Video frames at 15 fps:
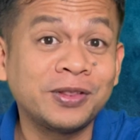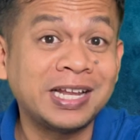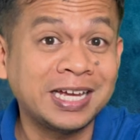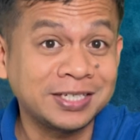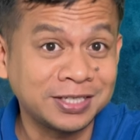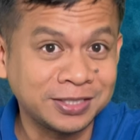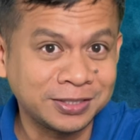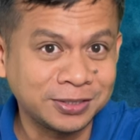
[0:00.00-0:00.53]

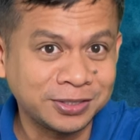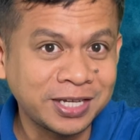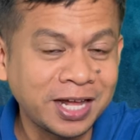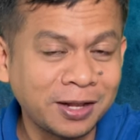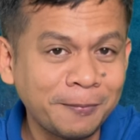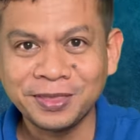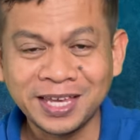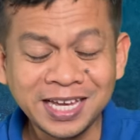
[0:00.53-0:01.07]
license to
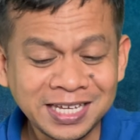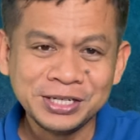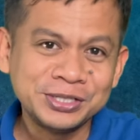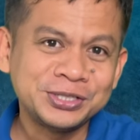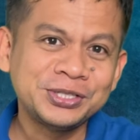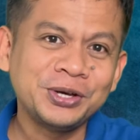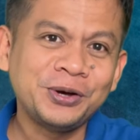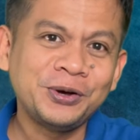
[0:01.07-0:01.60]
sell. Okay,
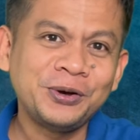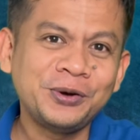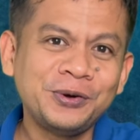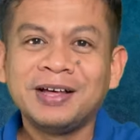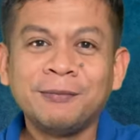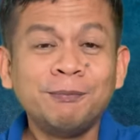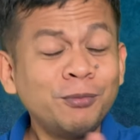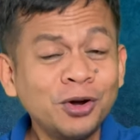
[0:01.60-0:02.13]

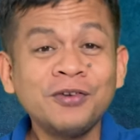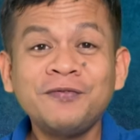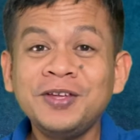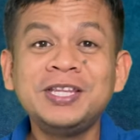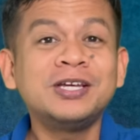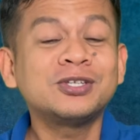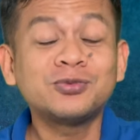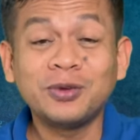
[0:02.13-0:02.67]
so more
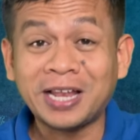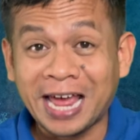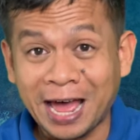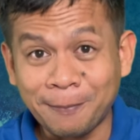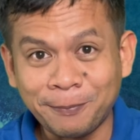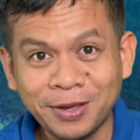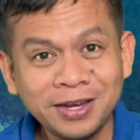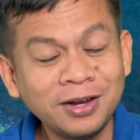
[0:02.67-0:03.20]
videos will
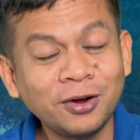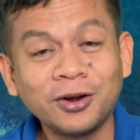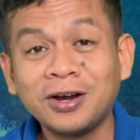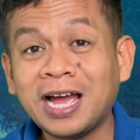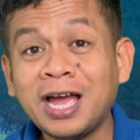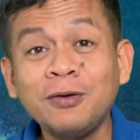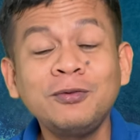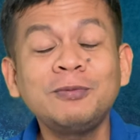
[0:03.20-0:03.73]
happen,
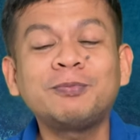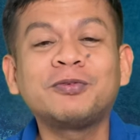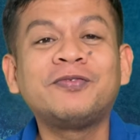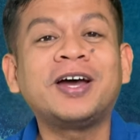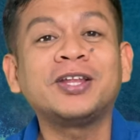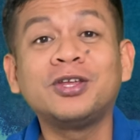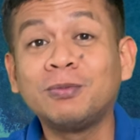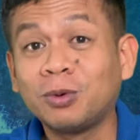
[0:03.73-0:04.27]
or I will
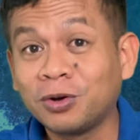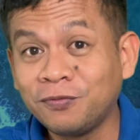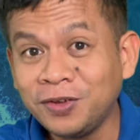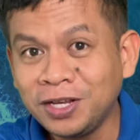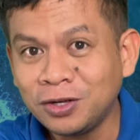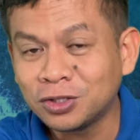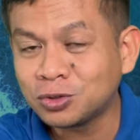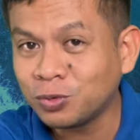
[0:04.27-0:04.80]
provide you more
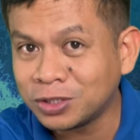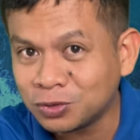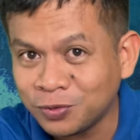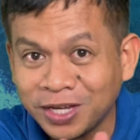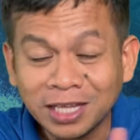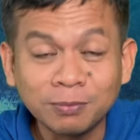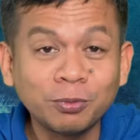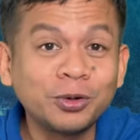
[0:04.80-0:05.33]
videos once
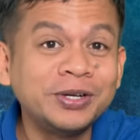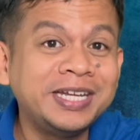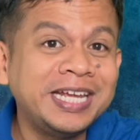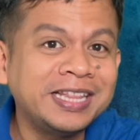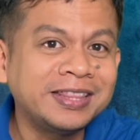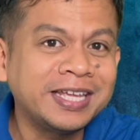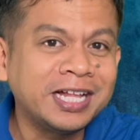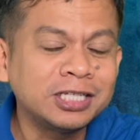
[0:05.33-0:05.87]
we get more
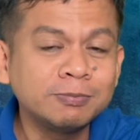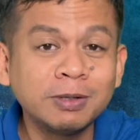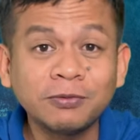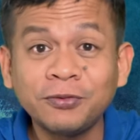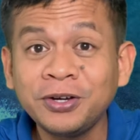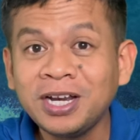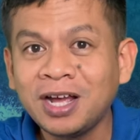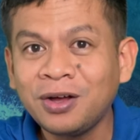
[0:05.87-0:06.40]
details. But
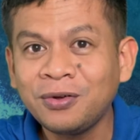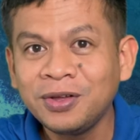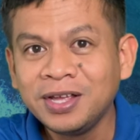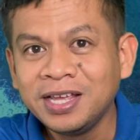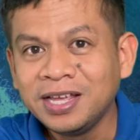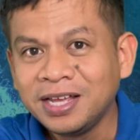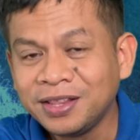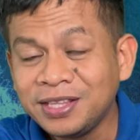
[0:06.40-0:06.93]
for now,
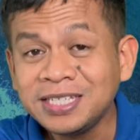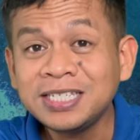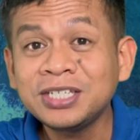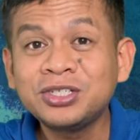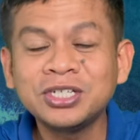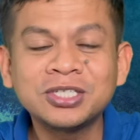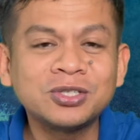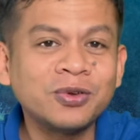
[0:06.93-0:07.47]
this is
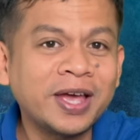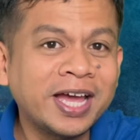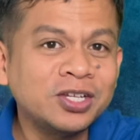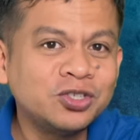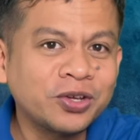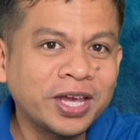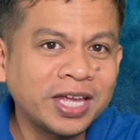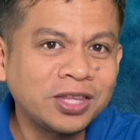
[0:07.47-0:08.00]
just to
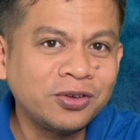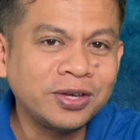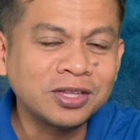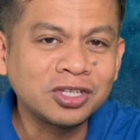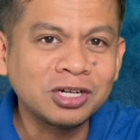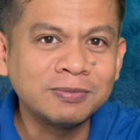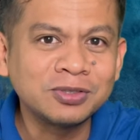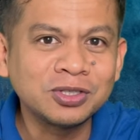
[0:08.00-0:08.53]
educate you
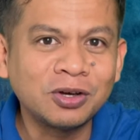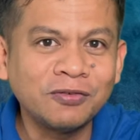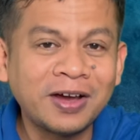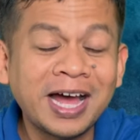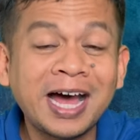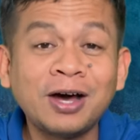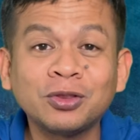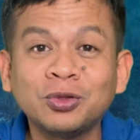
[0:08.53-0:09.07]
in terms of
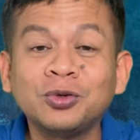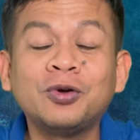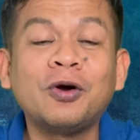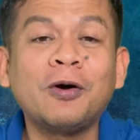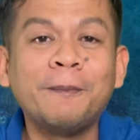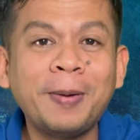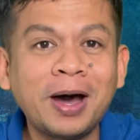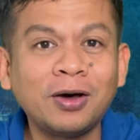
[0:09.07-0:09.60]
how to go
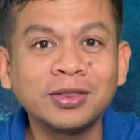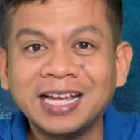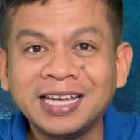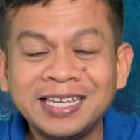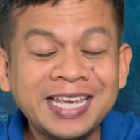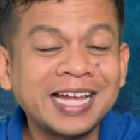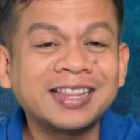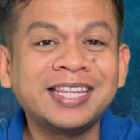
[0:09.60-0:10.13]
about
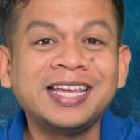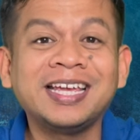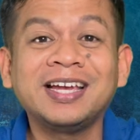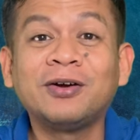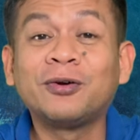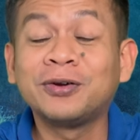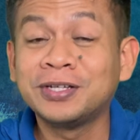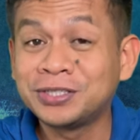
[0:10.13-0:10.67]
getting
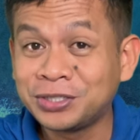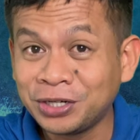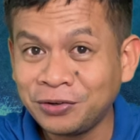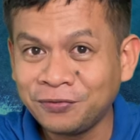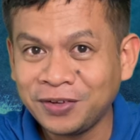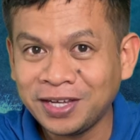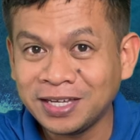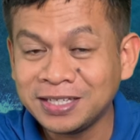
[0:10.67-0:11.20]
or
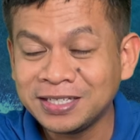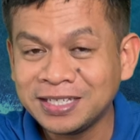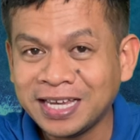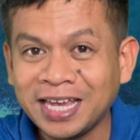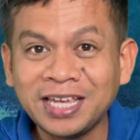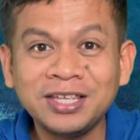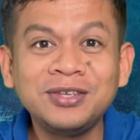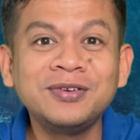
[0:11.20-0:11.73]
reserving
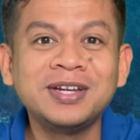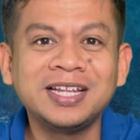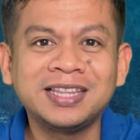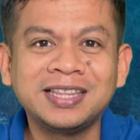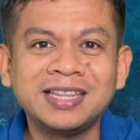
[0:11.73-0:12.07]
a unit